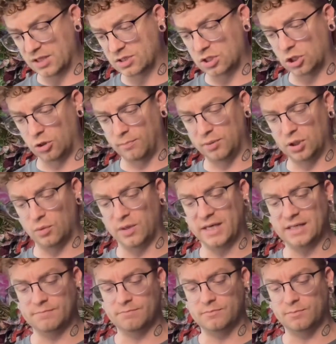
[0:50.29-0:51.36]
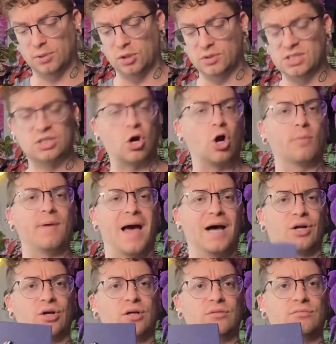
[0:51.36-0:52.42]
there's a little blue star
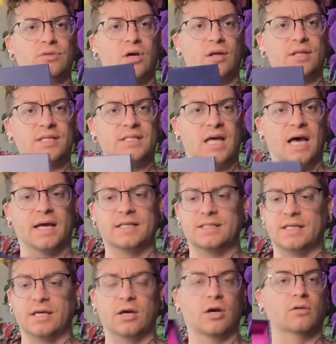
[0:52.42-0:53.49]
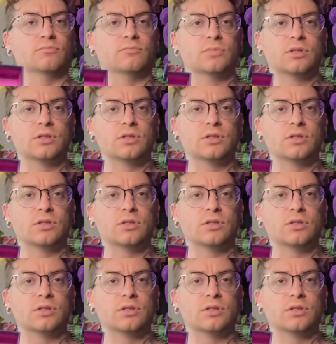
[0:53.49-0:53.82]
pattern on the sides here.